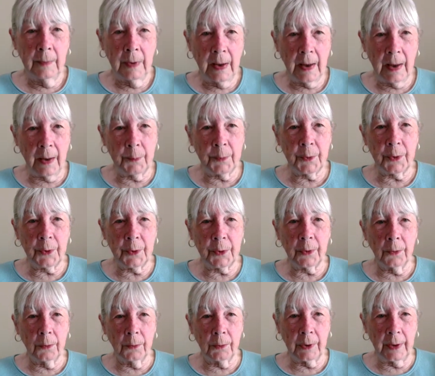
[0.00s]

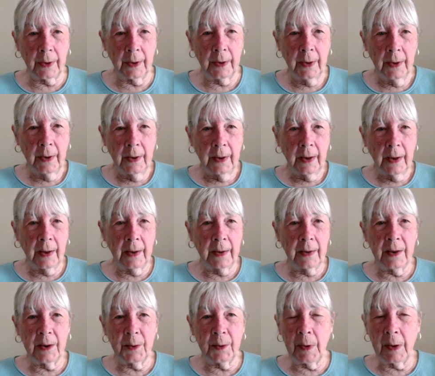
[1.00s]
Absolutely,
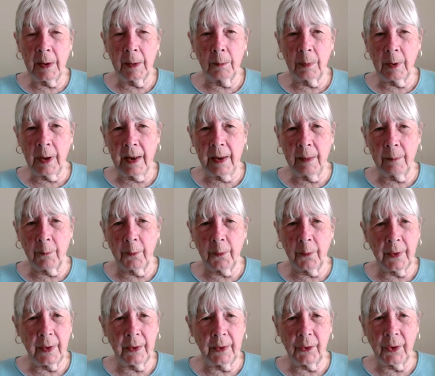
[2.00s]
and he's being blamed for
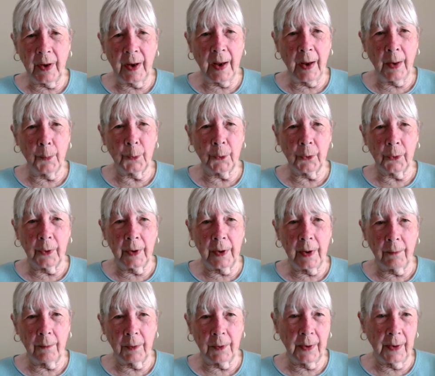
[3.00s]
things he absolutely
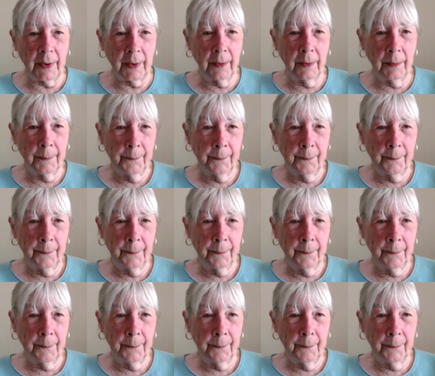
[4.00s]
never did.